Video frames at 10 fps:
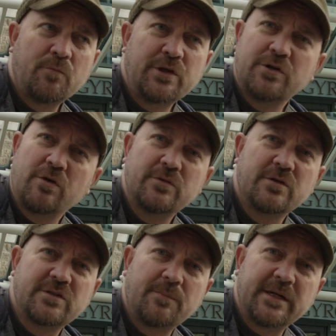when you don't
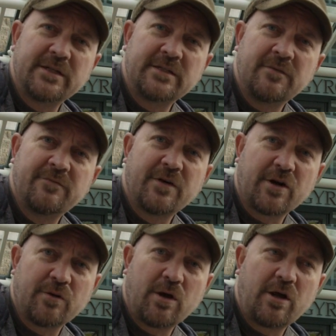know somebody
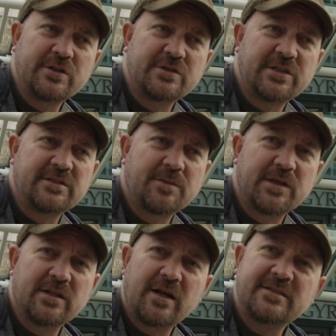very well and you say
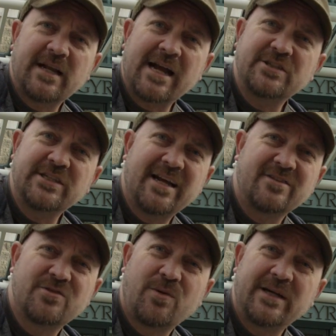something nice, it actually
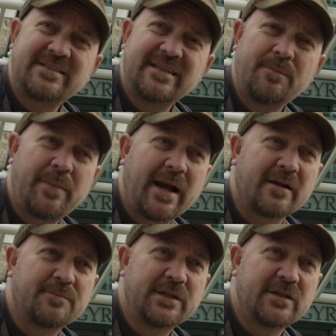has twice the
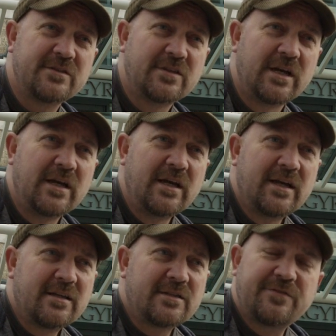impact because
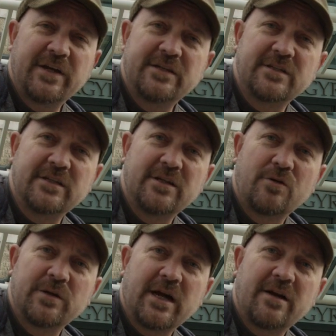let's face it,
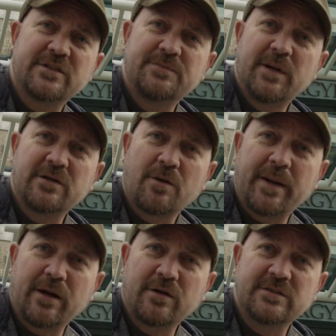we kind of expect our
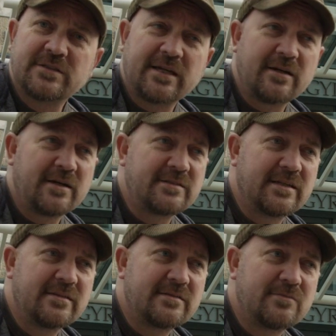parents to say nice
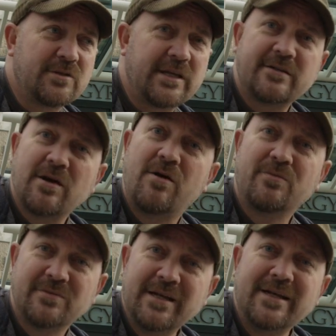things, and when they
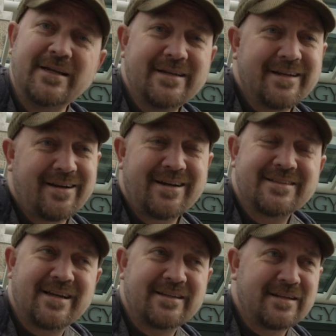don't,
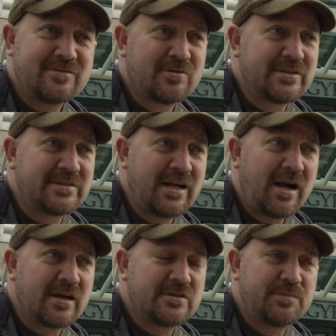that really
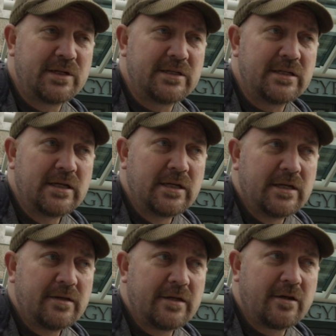sucks. But
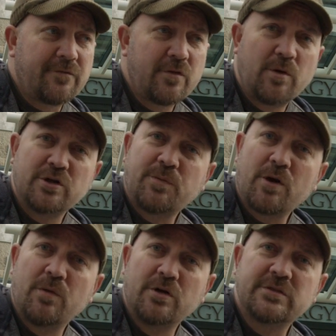for the most
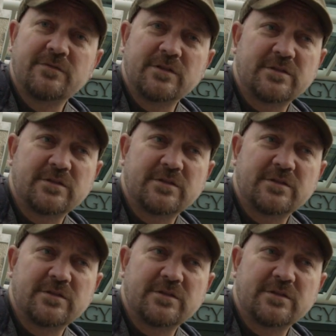part, most of